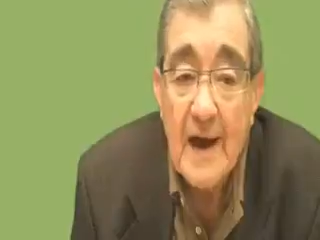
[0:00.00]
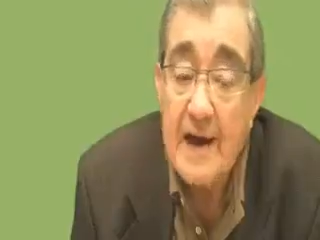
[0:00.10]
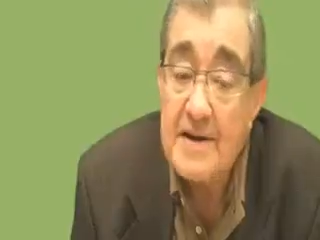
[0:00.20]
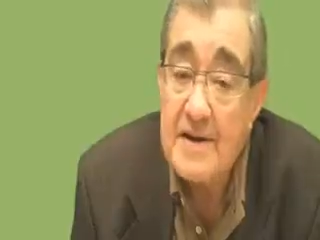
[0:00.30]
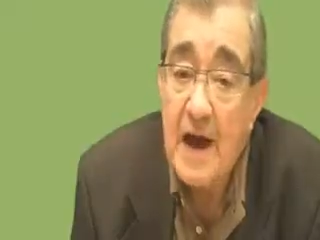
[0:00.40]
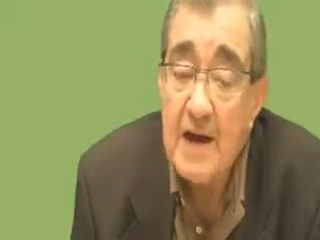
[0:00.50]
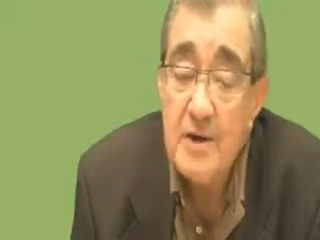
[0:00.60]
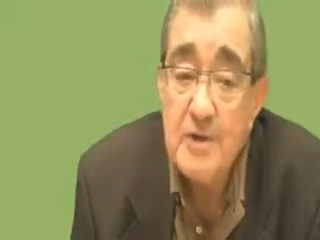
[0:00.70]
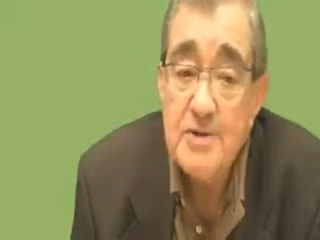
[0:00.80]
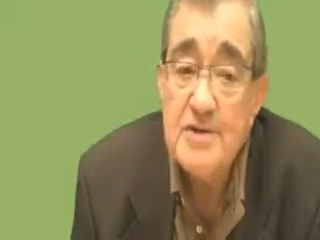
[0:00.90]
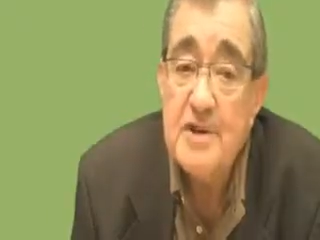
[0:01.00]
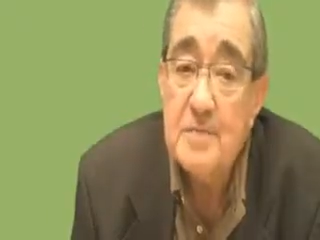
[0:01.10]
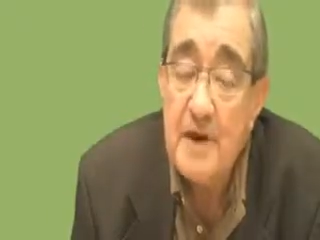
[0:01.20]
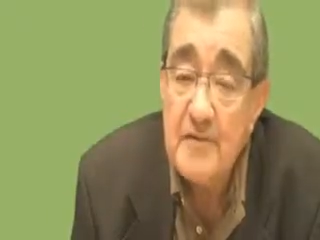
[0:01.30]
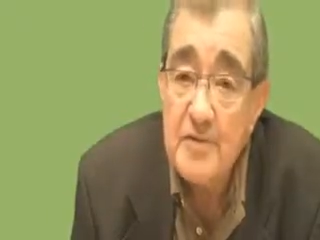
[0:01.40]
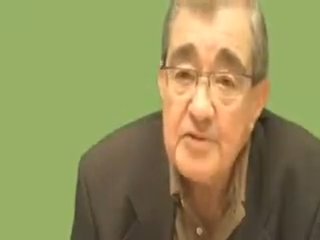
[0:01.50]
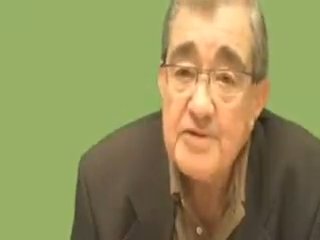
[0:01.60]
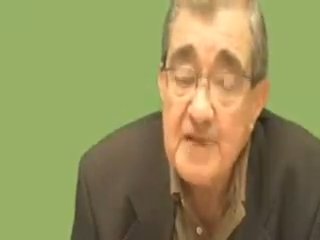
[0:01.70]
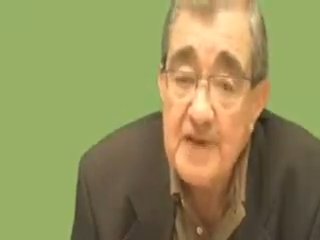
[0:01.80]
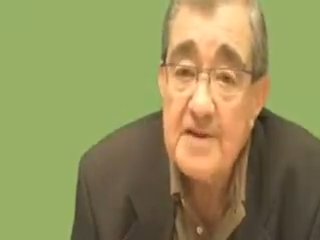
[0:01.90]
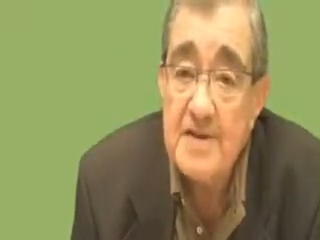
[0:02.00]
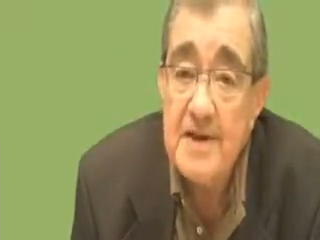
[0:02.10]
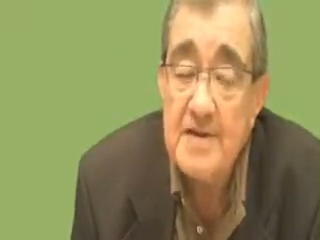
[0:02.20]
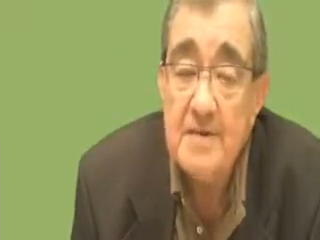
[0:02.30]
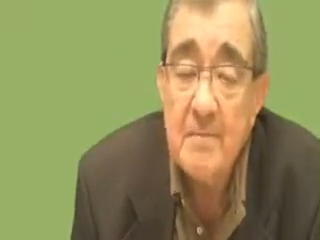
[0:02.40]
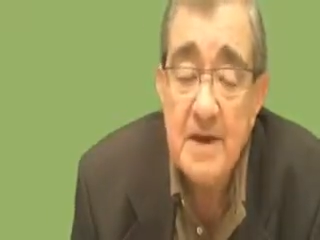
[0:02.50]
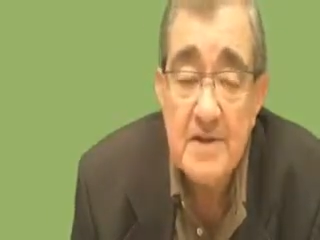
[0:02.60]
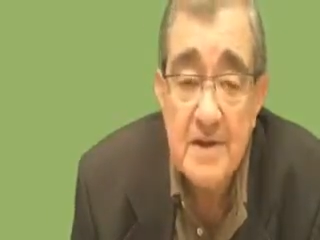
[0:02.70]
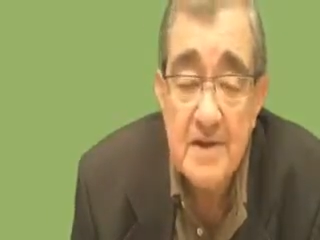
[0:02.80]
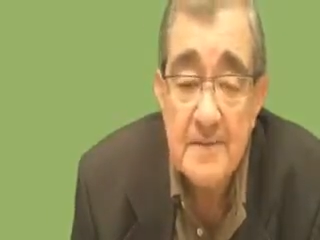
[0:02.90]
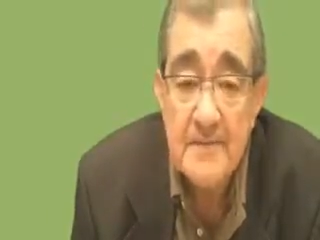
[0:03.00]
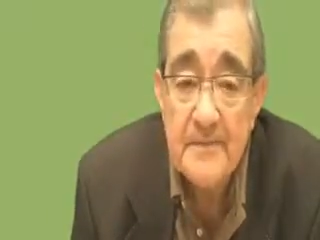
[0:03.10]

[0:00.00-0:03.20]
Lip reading: I noticed that my foot started getting better.